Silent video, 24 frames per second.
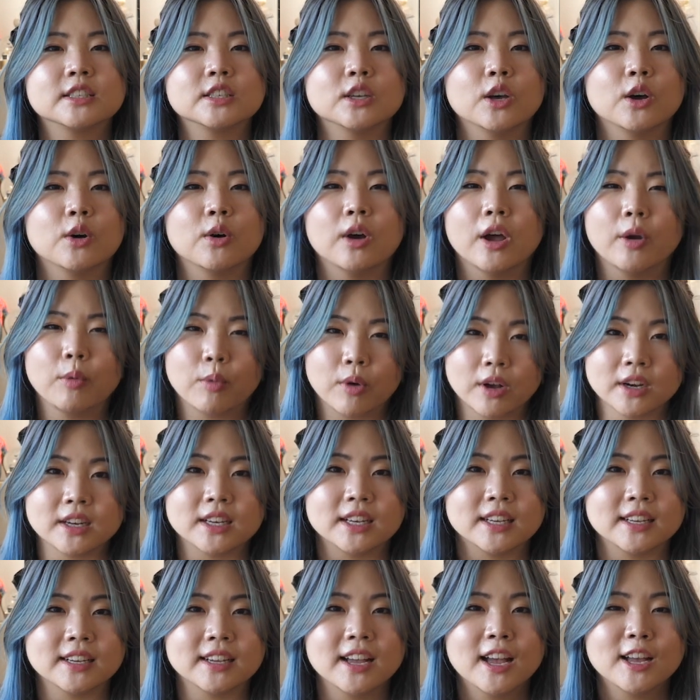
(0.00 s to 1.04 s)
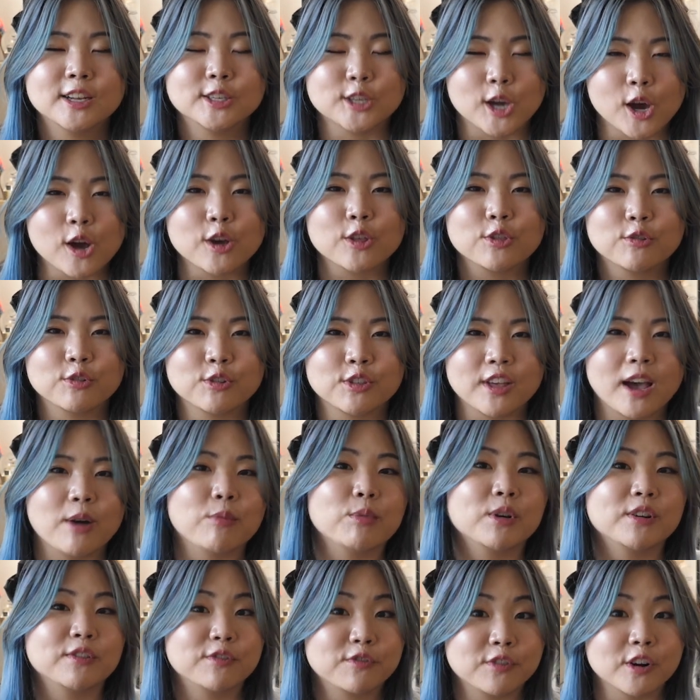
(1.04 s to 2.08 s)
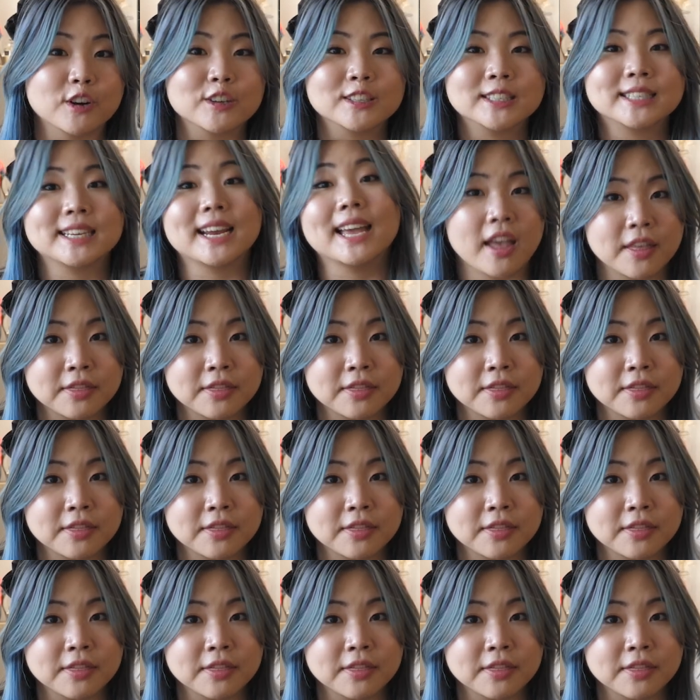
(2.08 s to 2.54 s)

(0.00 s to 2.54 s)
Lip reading: so I want to talk through that one first,